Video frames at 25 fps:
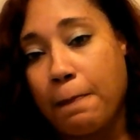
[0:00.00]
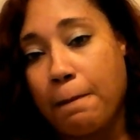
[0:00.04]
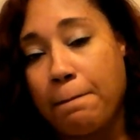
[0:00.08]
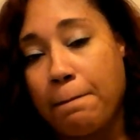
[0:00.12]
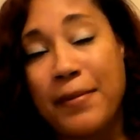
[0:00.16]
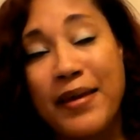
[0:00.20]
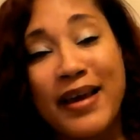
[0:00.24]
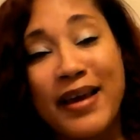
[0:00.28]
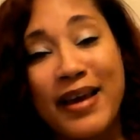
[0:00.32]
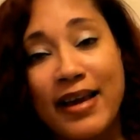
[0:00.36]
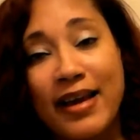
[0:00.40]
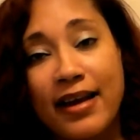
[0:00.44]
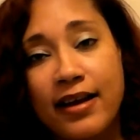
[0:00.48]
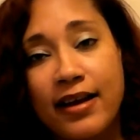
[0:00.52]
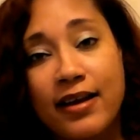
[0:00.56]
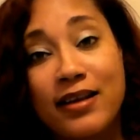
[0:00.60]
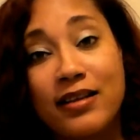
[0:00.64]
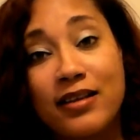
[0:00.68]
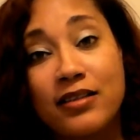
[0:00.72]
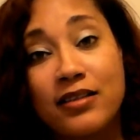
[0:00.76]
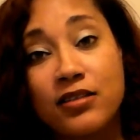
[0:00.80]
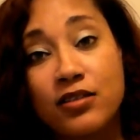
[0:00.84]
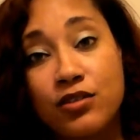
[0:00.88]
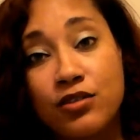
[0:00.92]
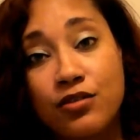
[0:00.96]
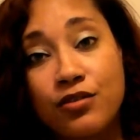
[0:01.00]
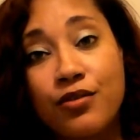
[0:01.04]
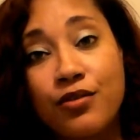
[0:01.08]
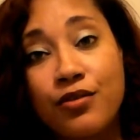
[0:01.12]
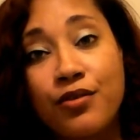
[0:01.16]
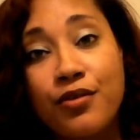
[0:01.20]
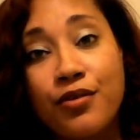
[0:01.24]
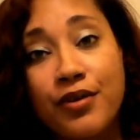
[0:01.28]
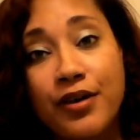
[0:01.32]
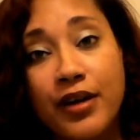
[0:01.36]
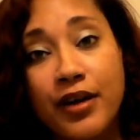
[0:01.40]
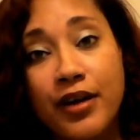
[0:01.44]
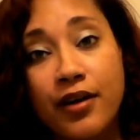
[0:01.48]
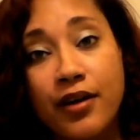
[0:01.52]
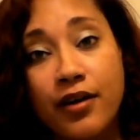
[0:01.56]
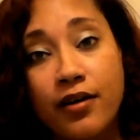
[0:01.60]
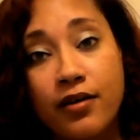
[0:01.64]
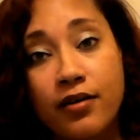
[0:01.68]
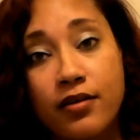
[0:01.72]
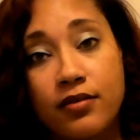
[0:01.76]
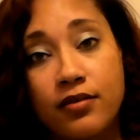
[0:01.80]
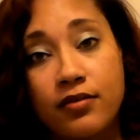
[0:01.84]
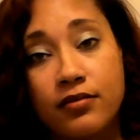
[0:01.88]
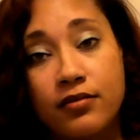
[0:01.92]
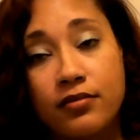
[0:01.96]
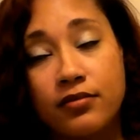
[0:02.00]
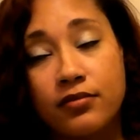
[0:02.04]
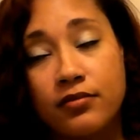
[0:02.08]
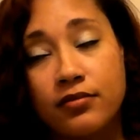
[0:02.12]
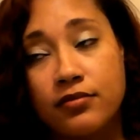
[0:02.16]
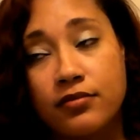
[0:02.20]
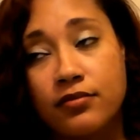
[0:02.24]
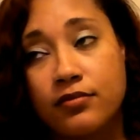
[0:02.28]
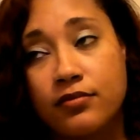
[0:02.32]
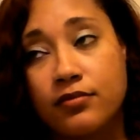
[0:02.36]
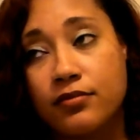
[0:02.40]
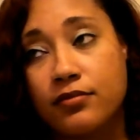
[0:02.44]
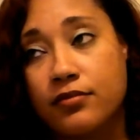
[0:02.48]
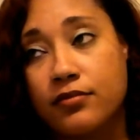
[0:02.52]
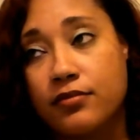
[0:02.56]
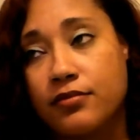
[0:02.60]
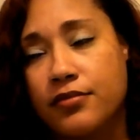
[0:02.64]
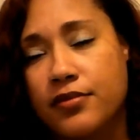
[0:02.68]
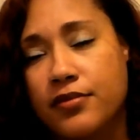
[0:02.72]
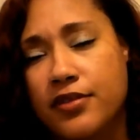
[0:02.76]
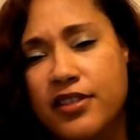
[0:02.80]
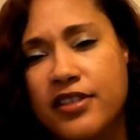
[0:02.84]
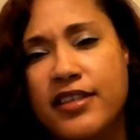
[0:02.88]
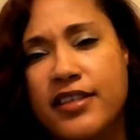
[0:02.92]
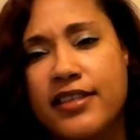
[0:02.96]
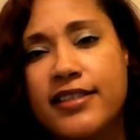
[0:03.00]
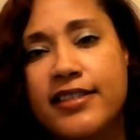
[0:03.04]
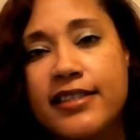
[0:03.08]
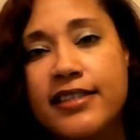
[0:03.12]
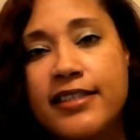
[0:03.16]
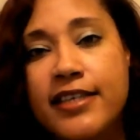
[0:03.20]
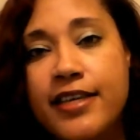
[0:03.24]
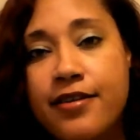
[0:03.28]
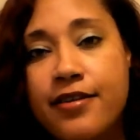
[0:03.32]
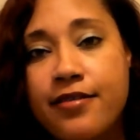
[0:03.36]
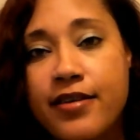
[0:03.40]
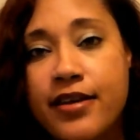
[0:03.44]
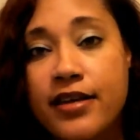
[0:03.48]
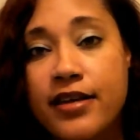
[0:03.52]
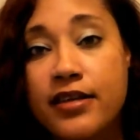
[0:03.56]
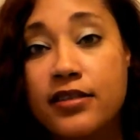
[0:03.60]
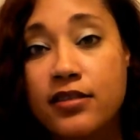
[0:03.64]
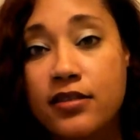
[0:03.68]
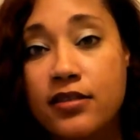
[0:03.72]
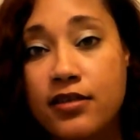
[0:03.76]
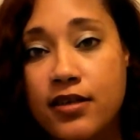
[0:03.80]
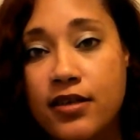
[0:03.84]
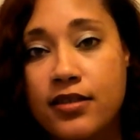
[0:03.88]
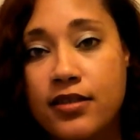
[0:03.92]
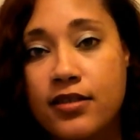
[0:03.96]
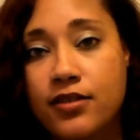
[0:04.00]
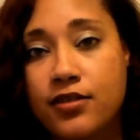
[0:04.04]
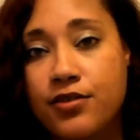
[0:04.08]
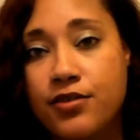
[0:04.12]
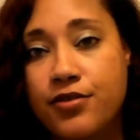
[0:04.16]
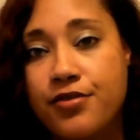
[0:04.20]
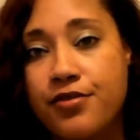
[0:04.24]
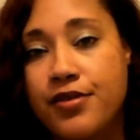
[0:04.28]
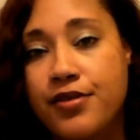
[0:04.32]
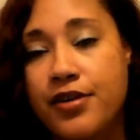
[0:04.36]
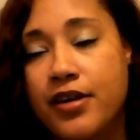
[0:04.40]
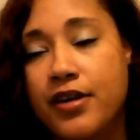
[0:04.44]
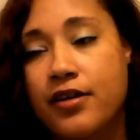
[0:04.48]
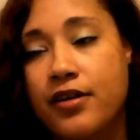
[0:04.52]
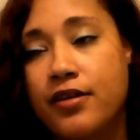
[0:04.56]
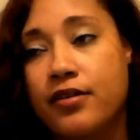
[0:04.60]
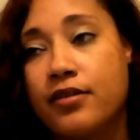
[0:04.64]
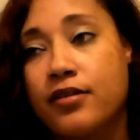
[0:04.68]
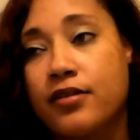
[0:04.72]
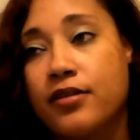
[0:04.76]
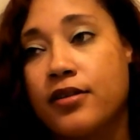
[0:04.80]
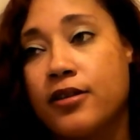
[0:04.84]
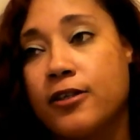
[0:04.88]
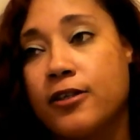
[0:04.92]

Me got a concern here. It's a serious concern here.